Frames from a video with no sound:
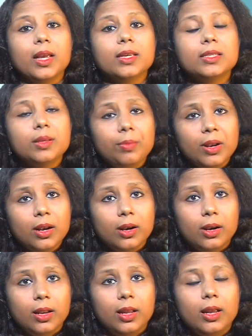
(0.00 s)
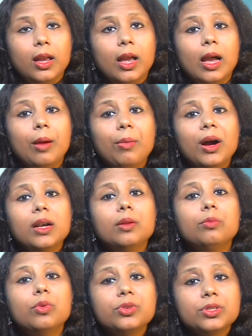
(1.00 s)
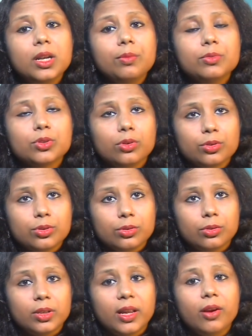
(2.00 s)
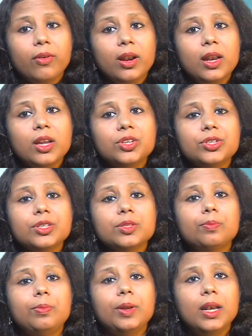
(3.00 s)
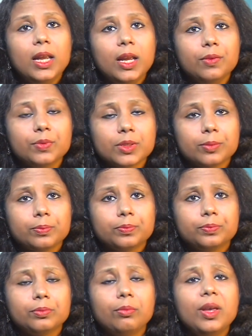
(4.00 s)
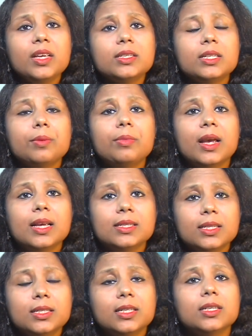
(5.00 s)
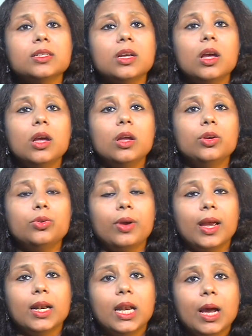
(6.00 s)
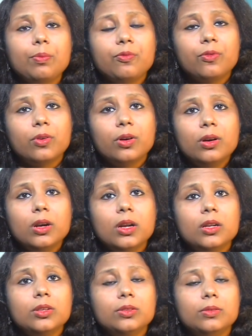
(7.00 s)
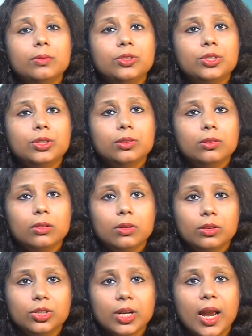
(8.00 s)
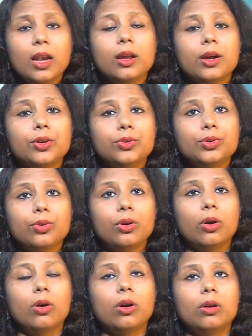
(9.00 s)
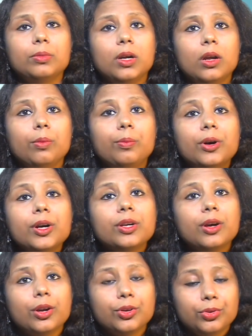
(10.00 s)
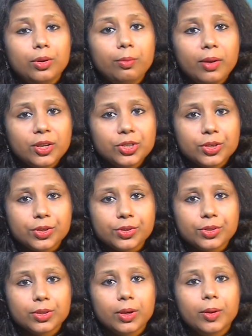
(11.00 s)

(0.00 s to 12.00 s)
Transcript: Similarly, among the Muslims also, their religious beliefs makes them hesitant to adapt for child control or birth control measures.